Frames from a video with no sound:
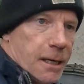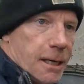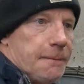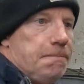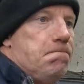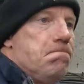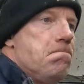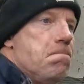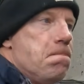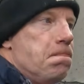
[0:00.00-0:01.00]
Um,
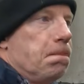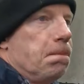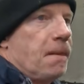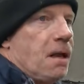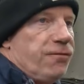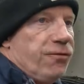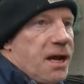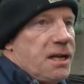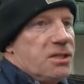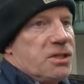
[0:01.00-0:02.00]
a
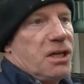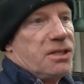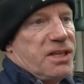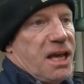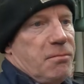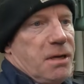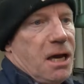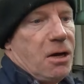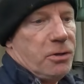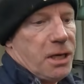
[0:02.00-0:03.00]
friend is going to send
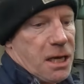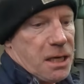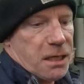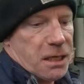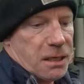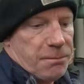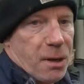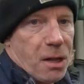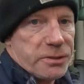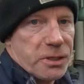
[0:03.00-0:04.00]
me out a uh,
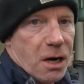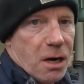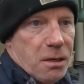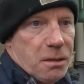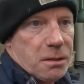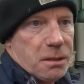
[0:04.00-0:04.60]
Pulsar